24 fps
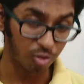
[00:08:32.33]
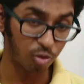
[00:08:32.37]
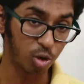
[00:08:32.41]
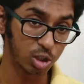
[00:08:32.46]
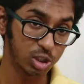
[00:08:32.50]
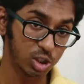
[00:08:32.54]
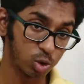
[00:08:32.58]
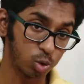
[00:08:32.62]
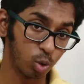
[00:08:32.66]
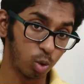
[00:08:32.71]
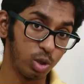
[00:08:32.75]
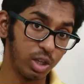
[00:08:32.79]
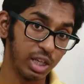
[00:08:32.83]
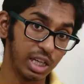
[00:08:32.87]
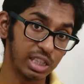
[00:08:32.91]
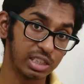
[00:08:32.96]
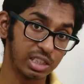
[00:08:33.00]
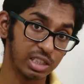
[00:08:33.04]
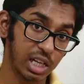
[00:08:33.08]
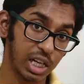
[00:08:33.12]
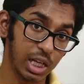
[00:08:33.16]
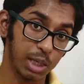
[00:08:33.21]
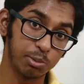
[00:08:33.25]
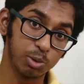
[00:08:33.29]
what Sony has
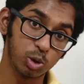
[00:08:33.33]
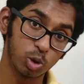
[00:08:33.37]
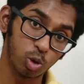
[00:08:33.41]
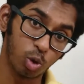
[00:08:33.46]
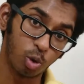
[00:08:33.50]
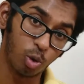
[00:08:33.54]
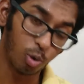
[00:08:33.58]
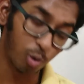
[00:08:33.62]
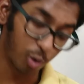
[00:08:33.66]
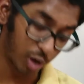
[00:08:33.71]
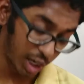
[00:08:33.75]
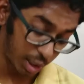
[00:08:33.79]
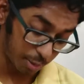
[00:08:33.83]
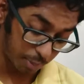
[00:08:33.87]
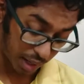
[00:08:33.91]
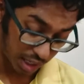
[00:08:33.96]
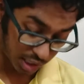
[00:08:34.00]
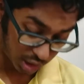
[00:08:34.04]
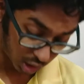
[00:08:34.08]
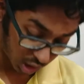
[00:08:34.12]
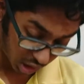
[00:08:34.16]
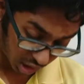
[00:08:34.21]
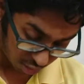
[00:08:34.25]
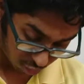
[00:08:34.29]
claimed. So great
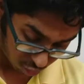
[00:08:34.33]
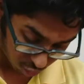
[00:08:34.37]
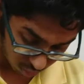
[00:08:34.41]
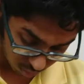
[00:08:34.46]
battery life.